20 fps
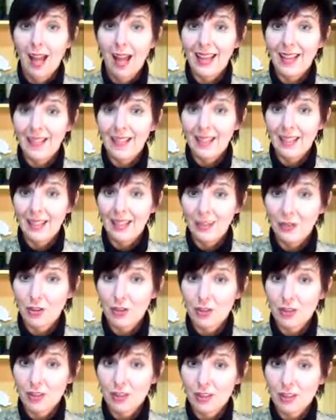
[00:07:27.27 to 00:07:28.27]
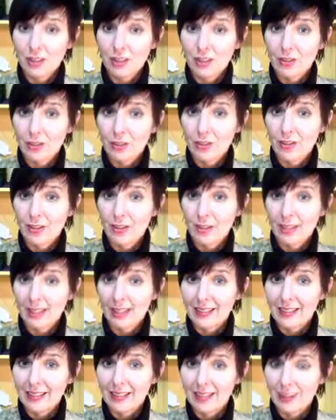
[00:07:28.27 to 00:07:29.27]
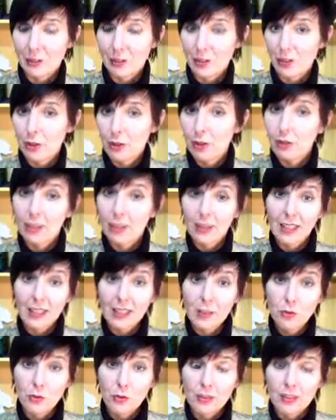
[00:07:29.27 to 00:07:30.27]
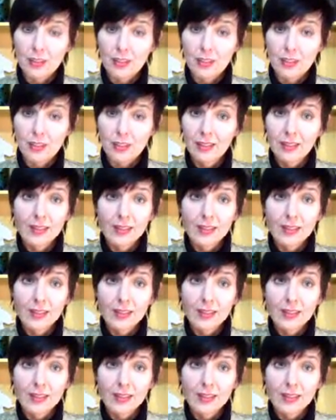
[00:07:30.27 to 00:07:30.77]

and engage the cheeks just slightly so that you look interested.